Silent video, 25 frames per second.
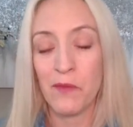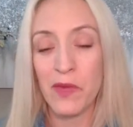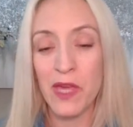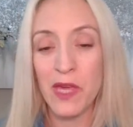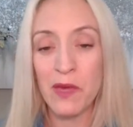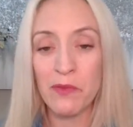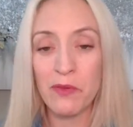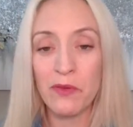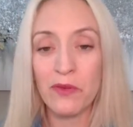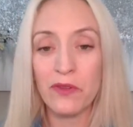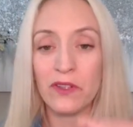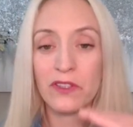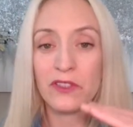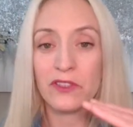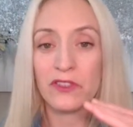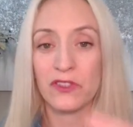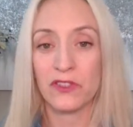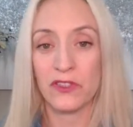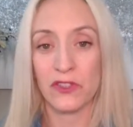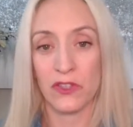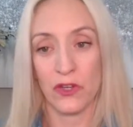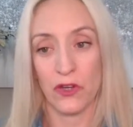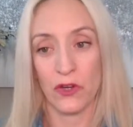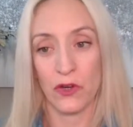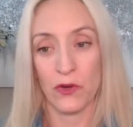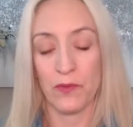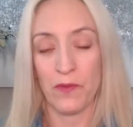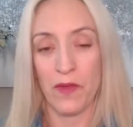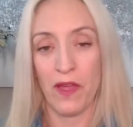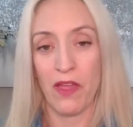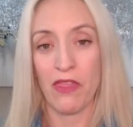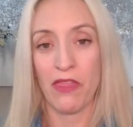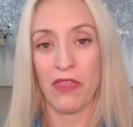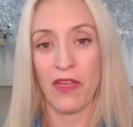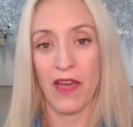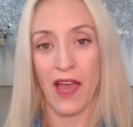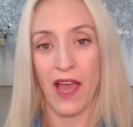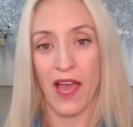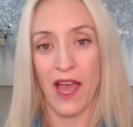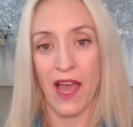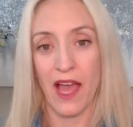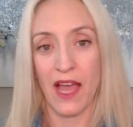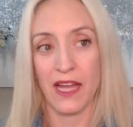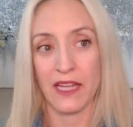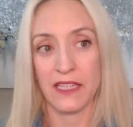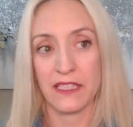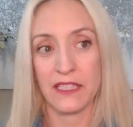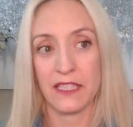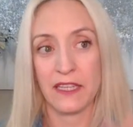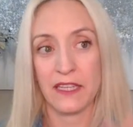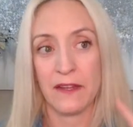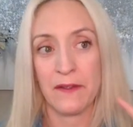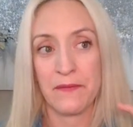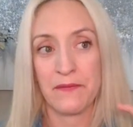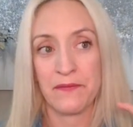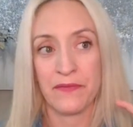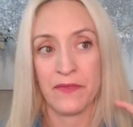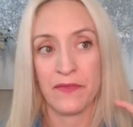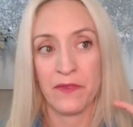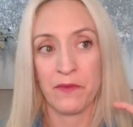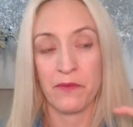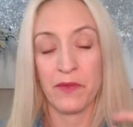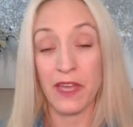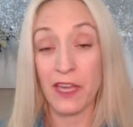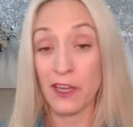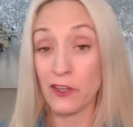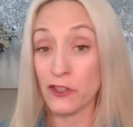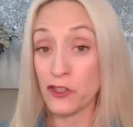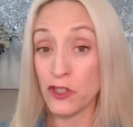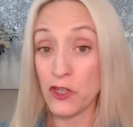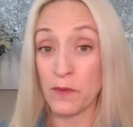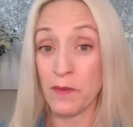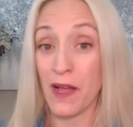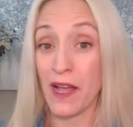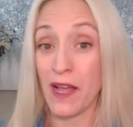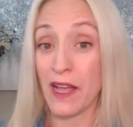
People assume that because you're